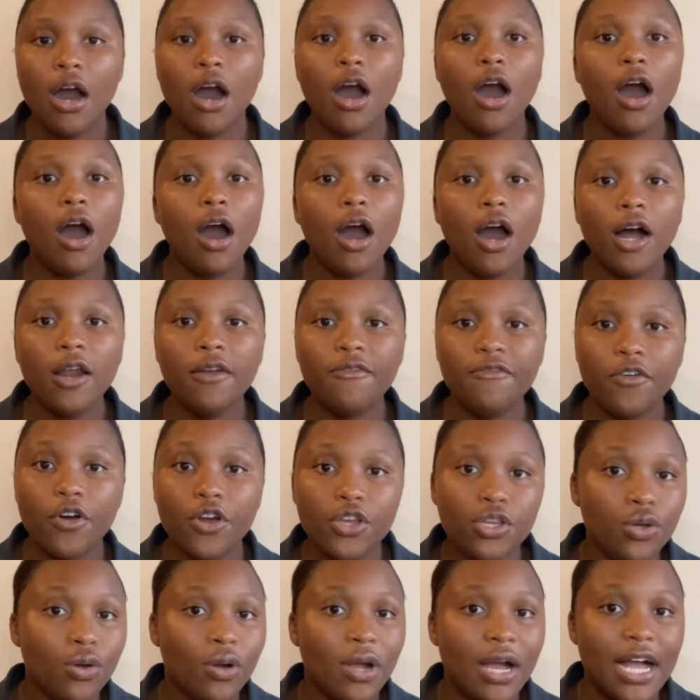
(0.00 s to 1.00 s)
All for
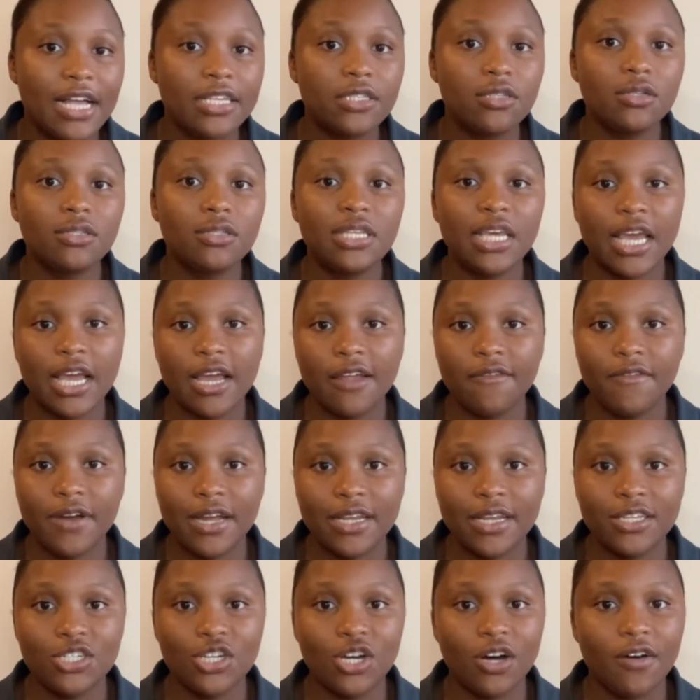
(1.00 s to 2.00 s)
you guys to take
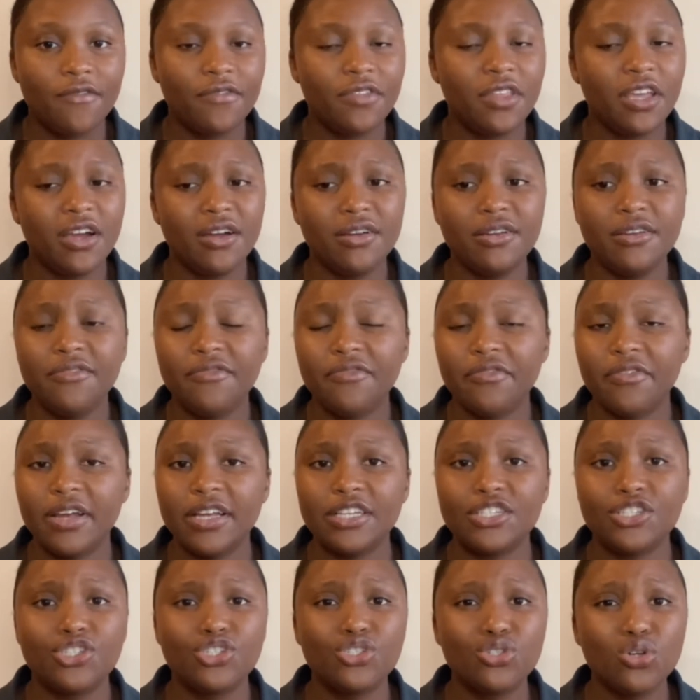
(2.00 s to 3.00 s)
advantage of. There are
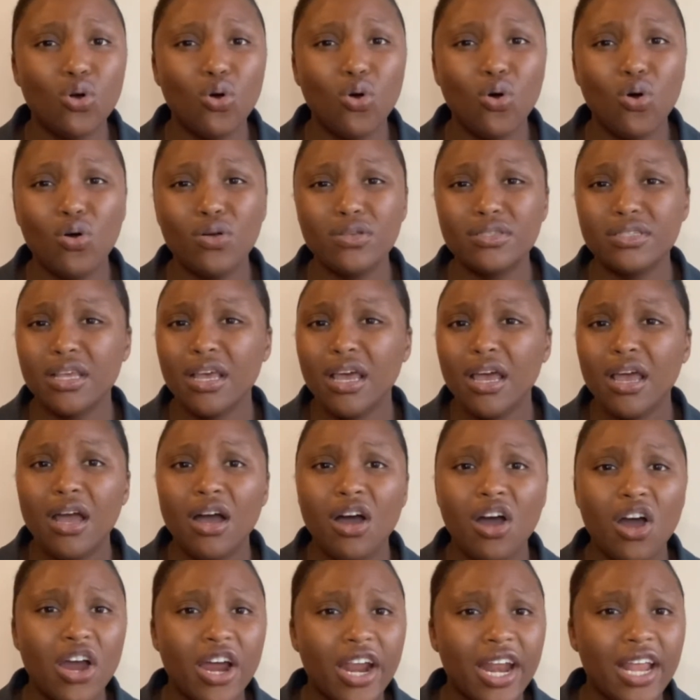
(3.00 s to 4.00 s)
different shows,
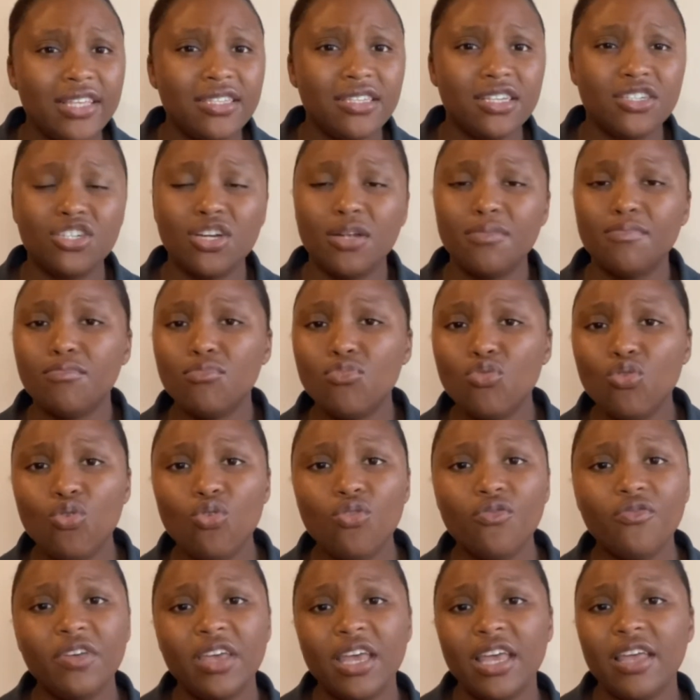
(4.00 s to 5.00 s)
organization,
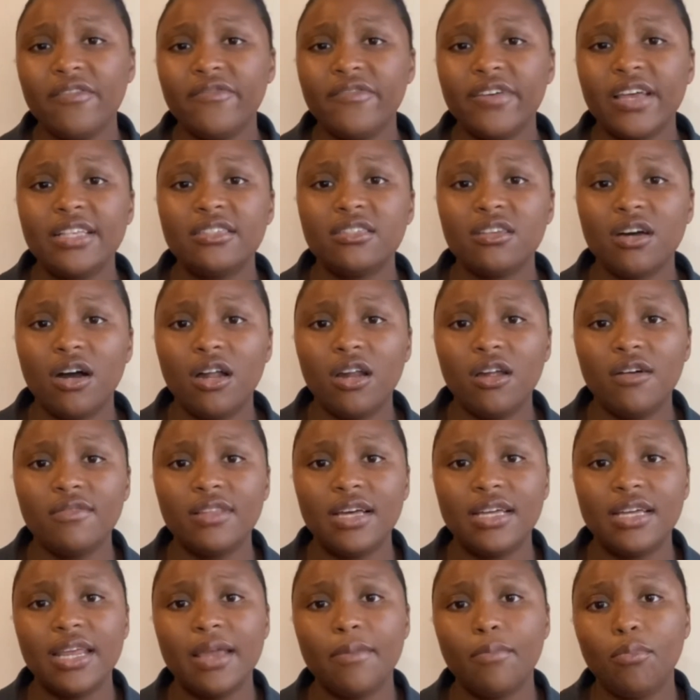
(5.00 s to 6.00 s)
movie, events, all of
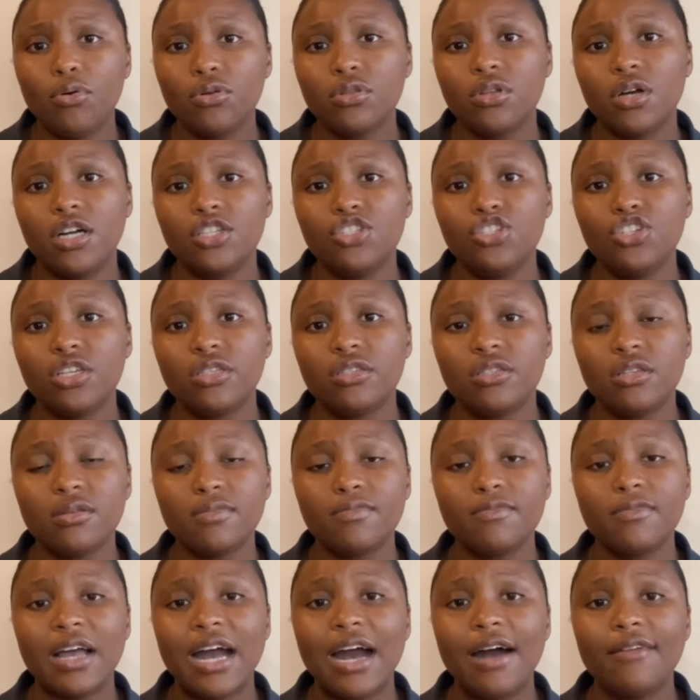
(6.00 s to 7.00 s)
that they put on just
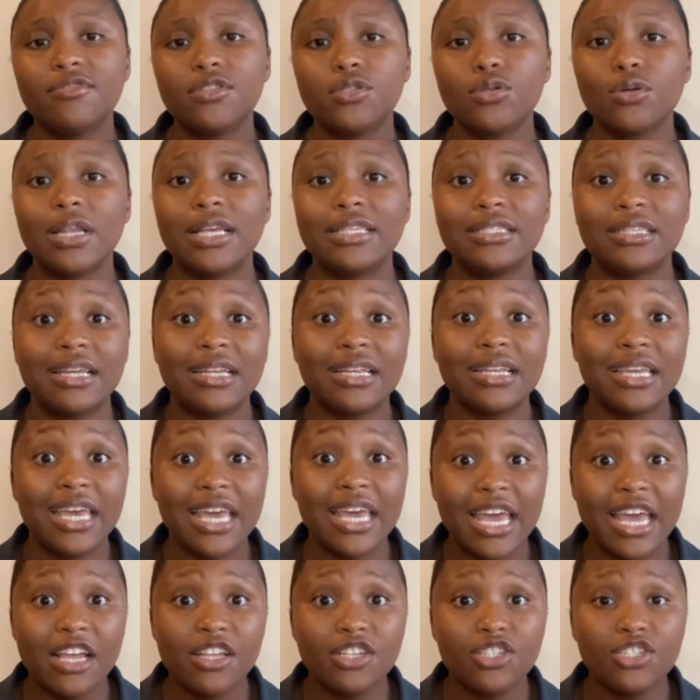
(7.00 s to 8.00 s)
to have students
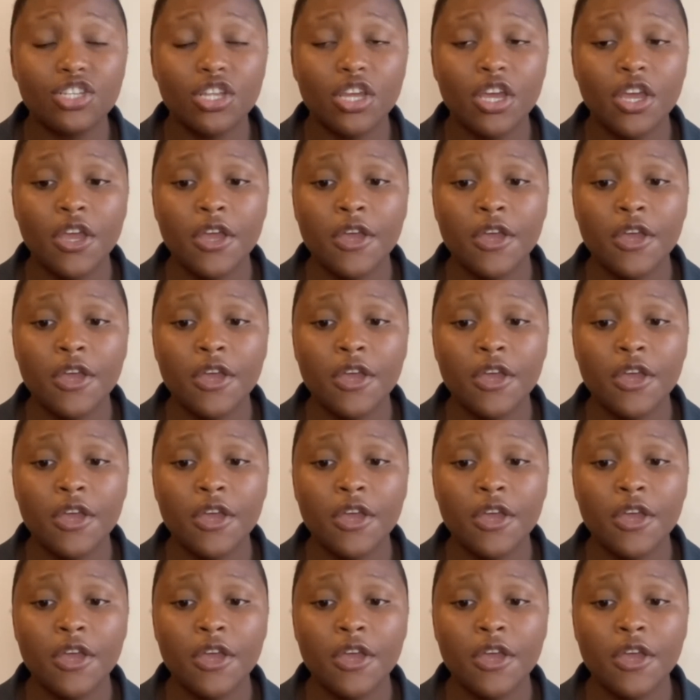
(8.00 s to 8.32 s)
engaged.